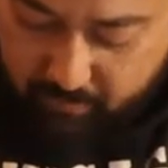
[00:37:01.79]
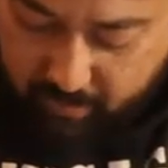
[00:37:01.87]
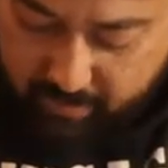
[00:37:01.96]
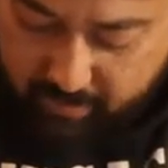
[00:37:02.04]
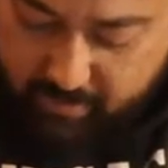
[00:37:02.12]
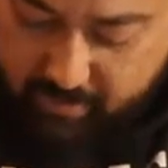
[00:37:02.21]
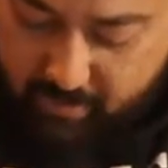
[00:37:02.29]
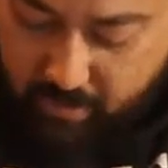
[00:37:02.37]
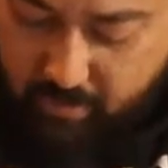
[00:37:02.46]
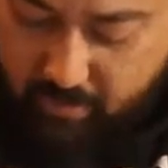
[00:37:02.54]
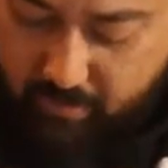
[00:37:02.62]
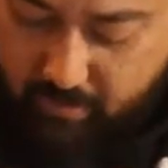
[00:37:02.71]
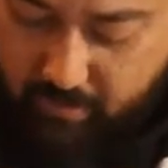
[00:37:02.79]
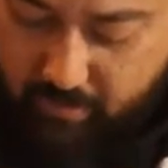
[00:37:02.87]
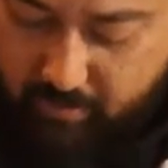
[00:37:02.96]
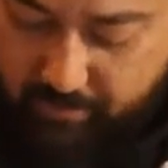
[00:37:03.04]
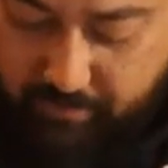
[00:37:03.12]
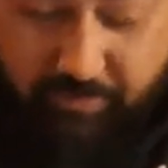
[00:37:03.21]
I suck
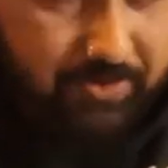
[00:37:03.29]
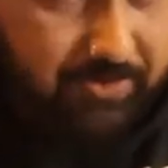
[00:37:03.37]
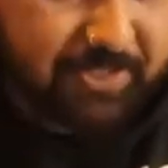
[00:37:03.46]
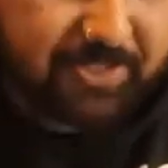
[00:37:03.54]
doing this